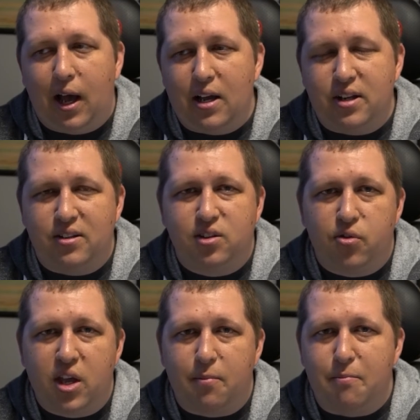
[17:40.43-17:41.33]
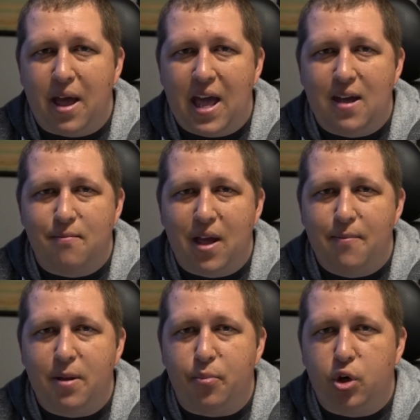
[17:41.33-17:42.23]
I still think may
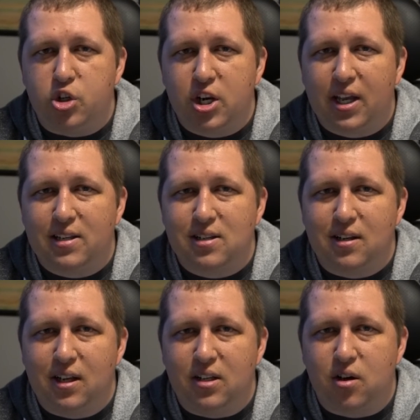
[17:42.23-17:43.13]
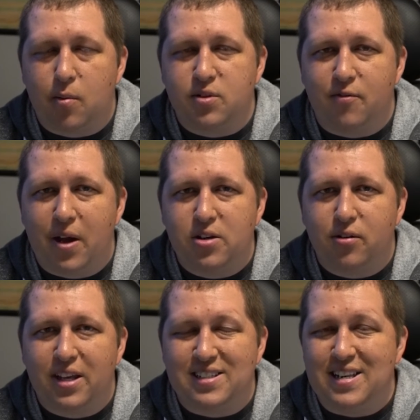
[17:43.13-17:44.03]
be pushing it in terms of
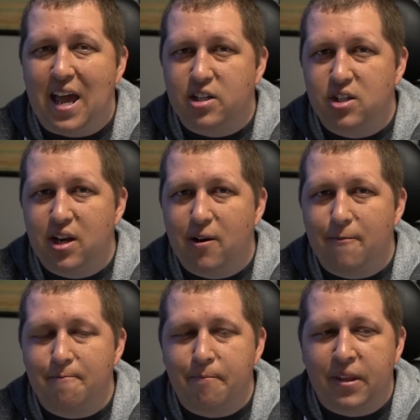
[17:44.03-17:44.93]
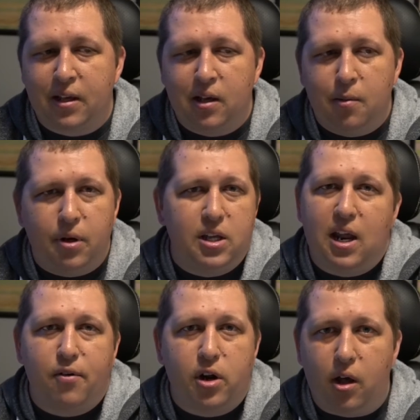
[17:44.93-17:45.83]
Major Leagues next year, but you
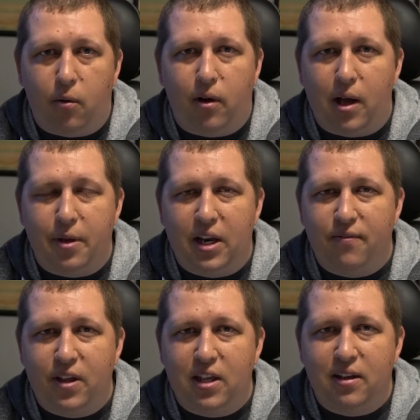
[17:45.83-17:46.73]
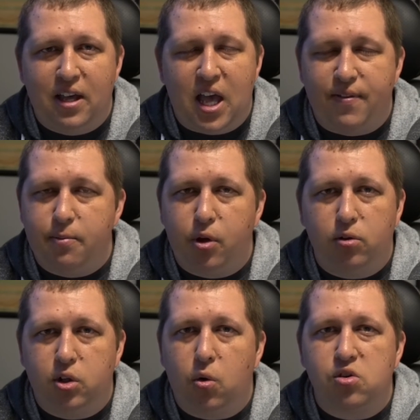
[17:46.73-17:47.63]
never know. If he
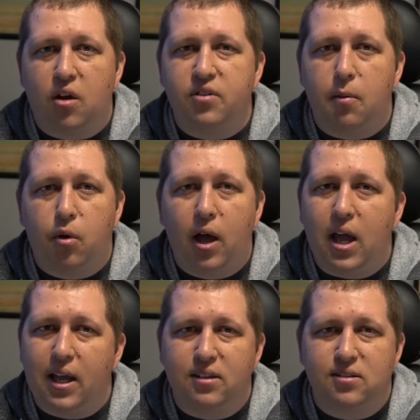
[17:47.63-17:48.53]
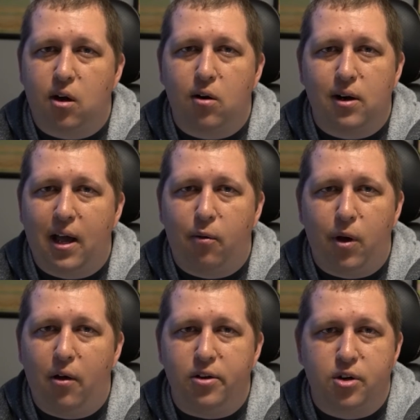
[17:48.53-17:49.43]
blows the doors off AA and gets started out
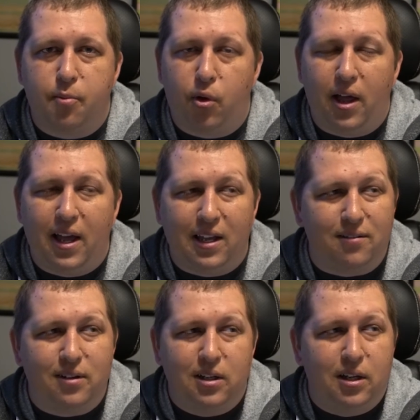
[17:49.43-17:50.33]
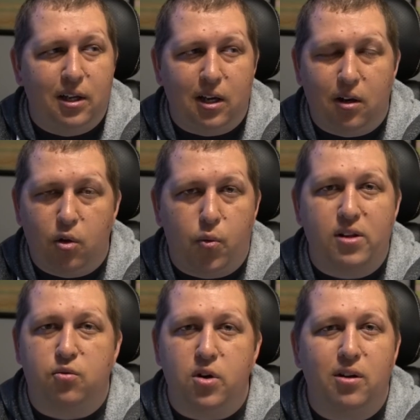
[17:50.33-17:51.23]
well in AAA, and the
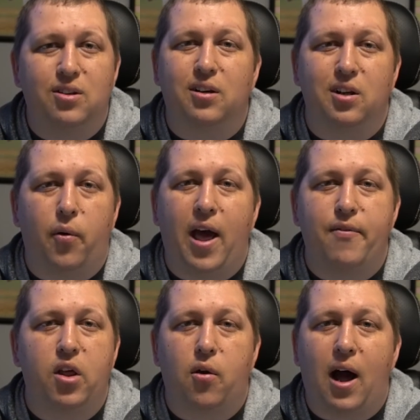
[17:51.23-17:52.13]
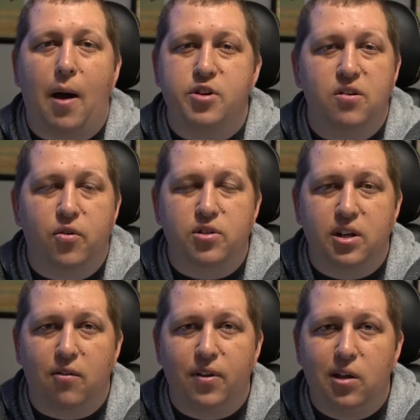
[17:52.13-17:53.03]
Reds realistically don't have another option for
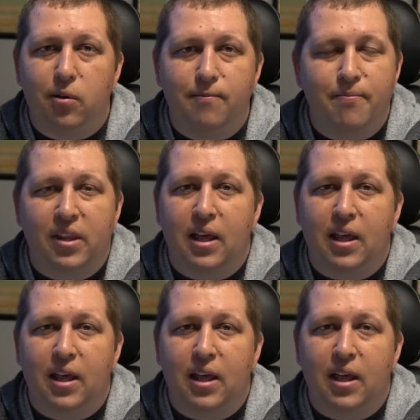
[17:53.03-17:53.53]
center field,